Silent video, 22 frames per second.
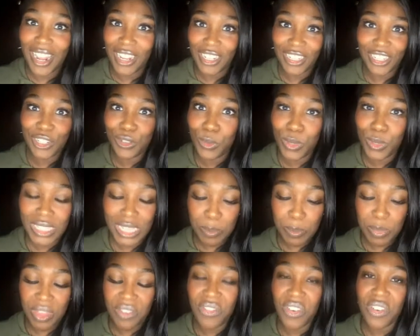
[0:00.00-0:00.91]
doing
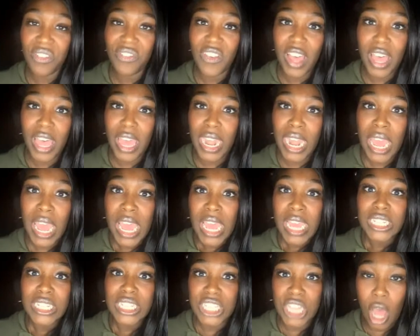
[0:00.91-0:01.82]
something for fun.
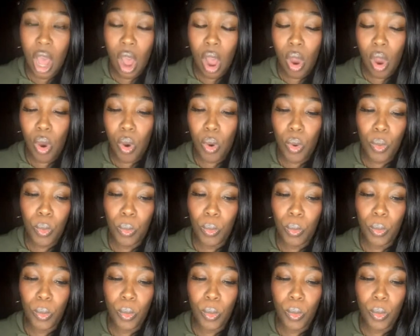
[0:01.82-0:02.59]
So